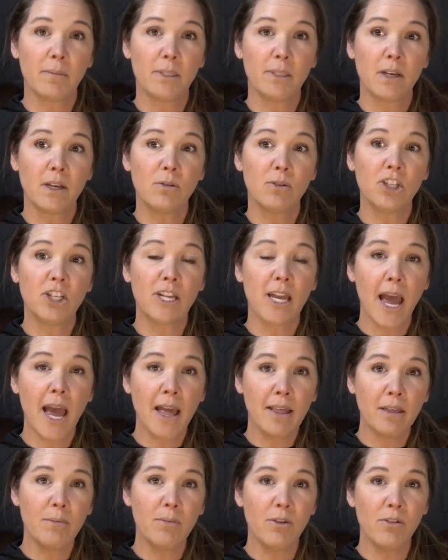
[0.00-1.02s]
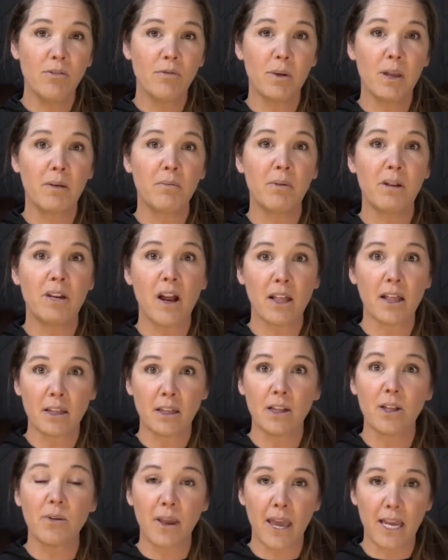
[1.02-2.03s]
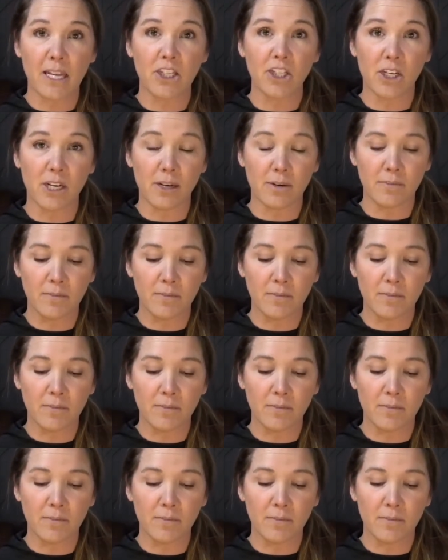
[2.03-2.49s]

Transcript: So she had the movement, but not the location.